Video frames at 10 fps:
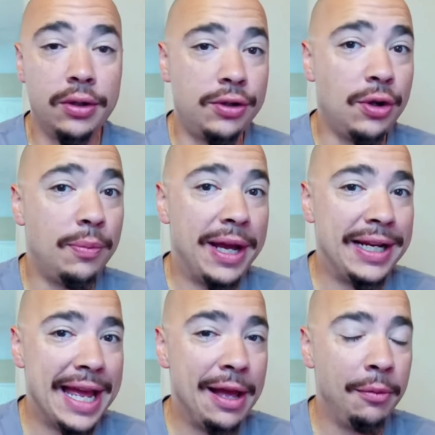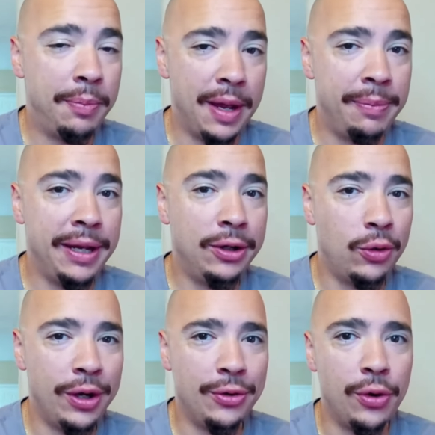So by now, Pepe
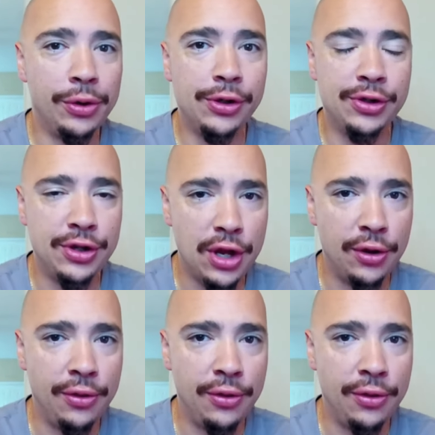coin holders know